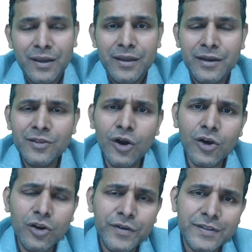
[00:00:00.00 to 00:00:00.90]
It is not
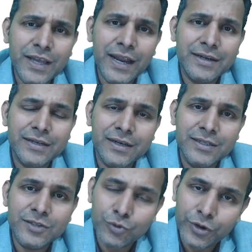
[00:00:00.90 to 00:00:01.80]
always that
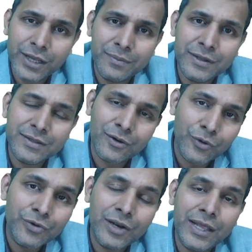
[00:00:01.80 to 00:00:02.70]
the sodium is the
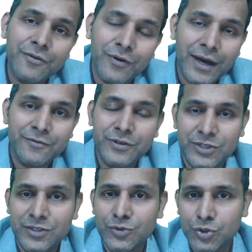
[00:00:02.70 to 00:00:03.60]
only one
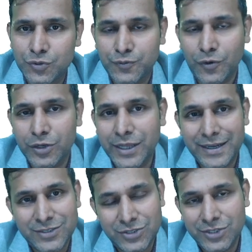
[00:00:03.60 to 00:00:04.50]
which is used for the
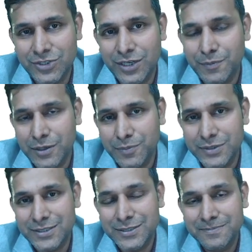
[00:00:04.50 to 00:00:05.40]
exchanging
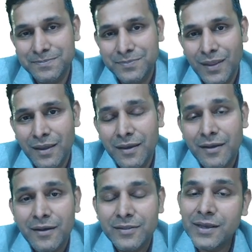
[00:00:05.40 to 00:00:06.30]
purpose.
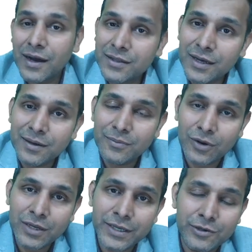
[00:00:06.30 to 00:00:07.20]
The other
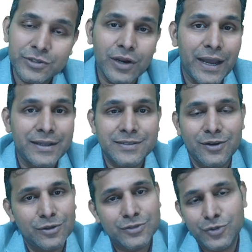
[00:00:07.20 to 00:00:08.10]
molecules or ions
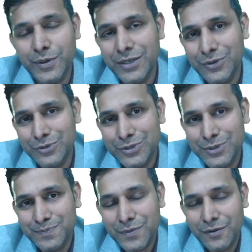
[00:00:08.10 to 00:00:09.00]
are also being
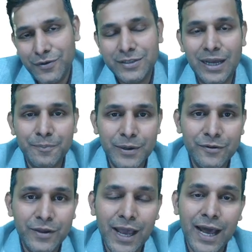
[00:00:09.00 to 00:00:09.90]
used. For example,
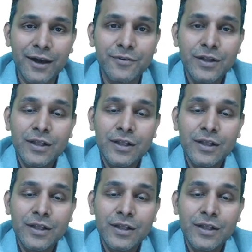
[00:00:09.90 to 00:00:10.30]
we have